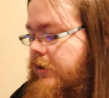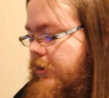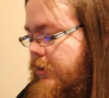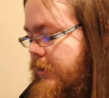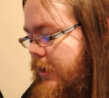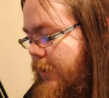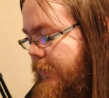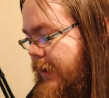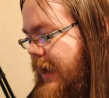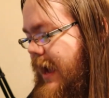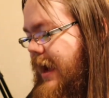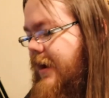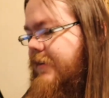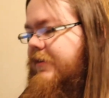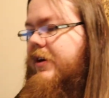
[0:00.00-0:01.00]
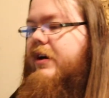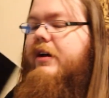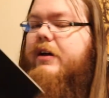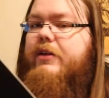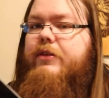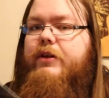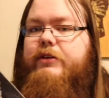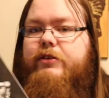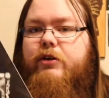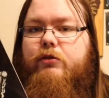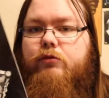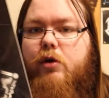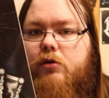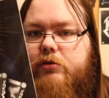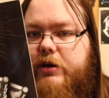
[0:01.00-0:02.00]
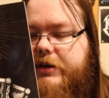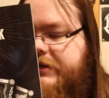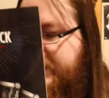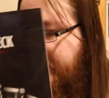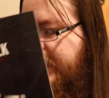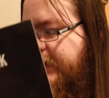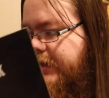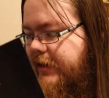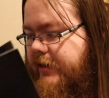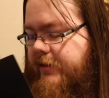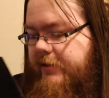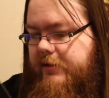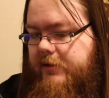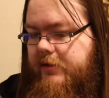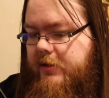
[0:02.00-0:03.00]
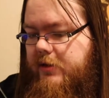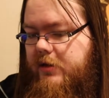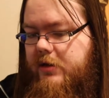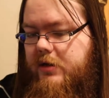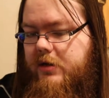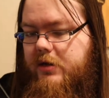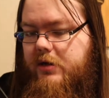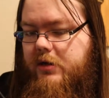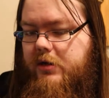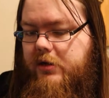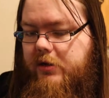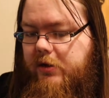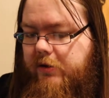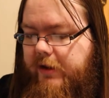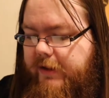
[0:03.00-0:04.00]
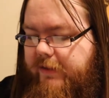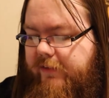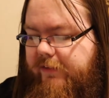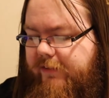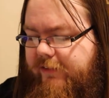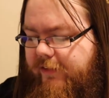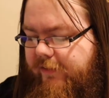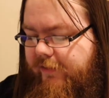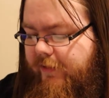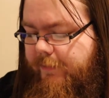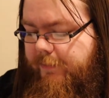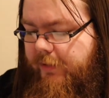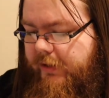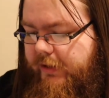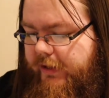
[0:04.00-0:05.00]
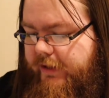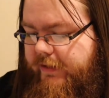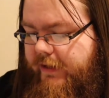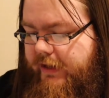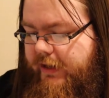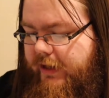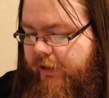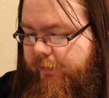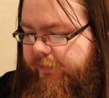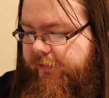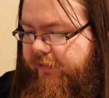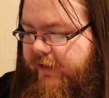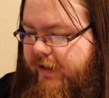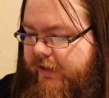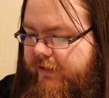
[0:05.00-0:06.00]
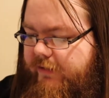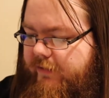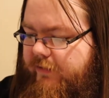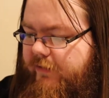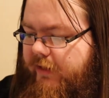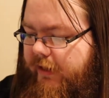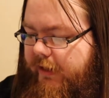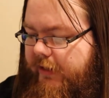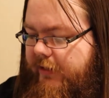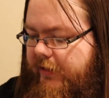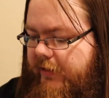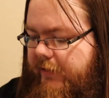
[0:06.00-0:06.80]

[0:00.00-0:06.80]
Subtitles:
Now we have the Taroka deck. Okay, this is just the booklet that helps, that like,